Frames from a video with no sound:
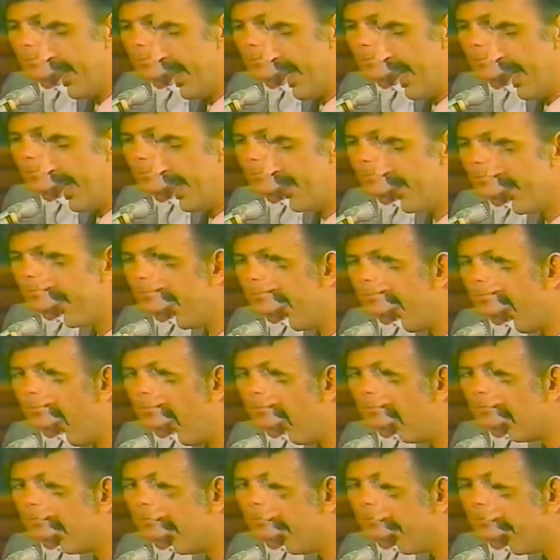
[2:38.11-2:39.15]
And
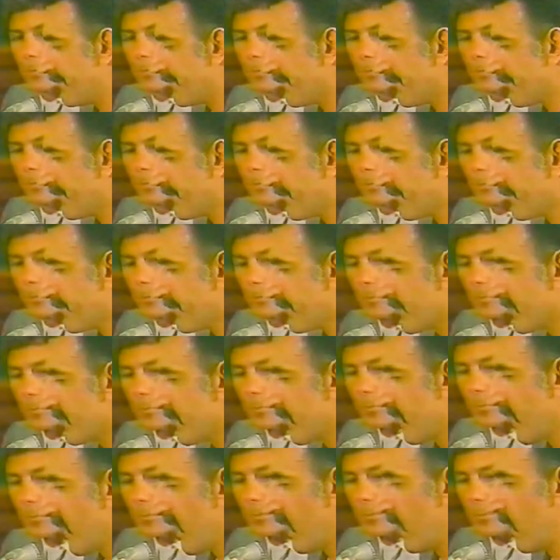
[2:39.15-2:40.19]

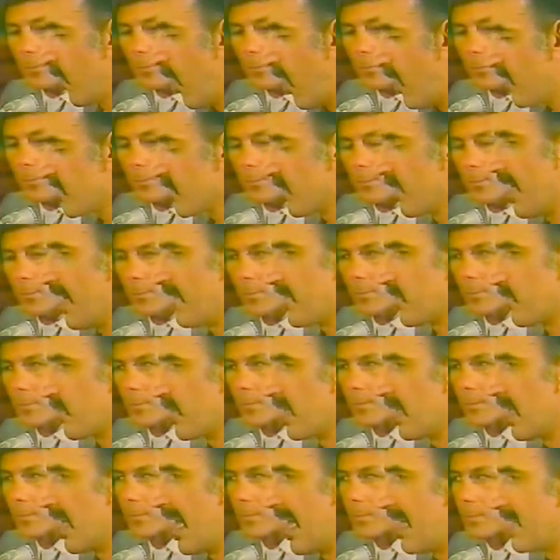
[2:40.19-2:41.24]
you also have to
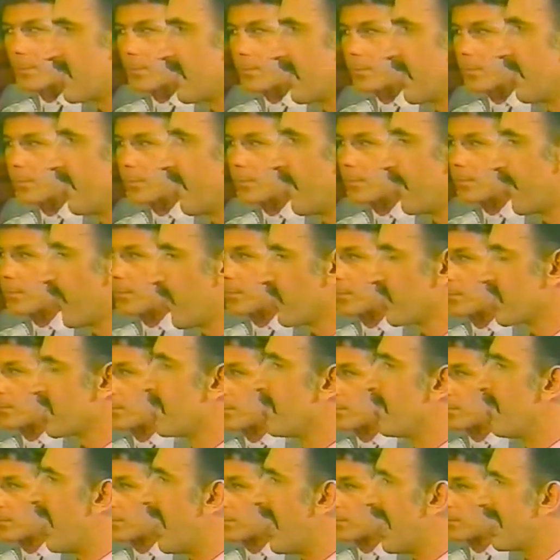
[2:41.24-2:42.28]
realize that if a
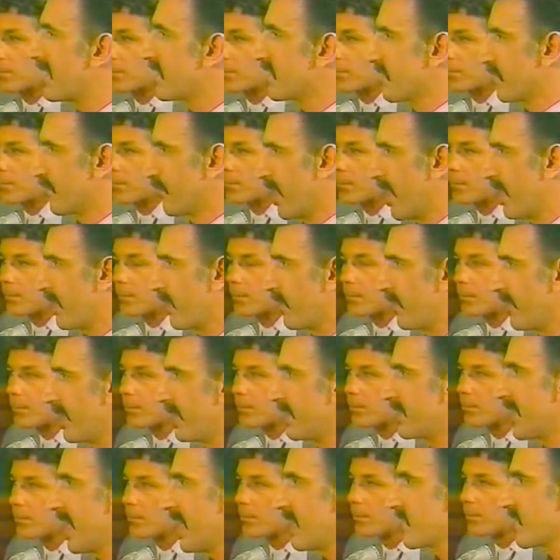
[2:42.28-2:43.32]
person buys the record
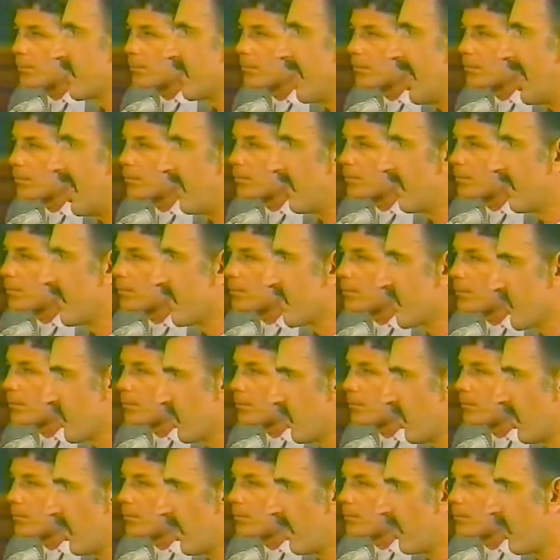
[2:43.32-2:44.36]
and takes it out of the
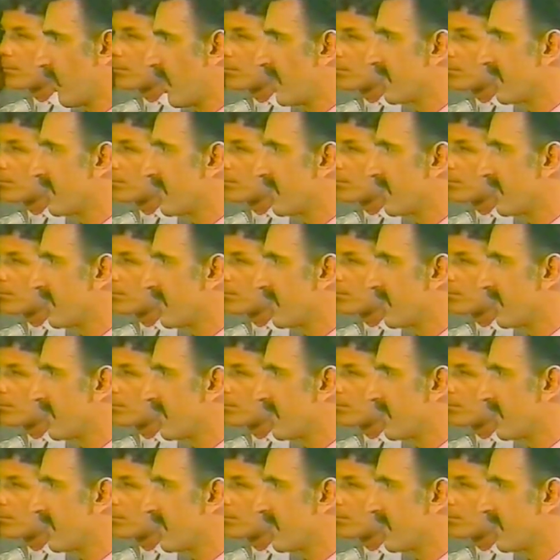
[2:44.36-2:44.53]
store,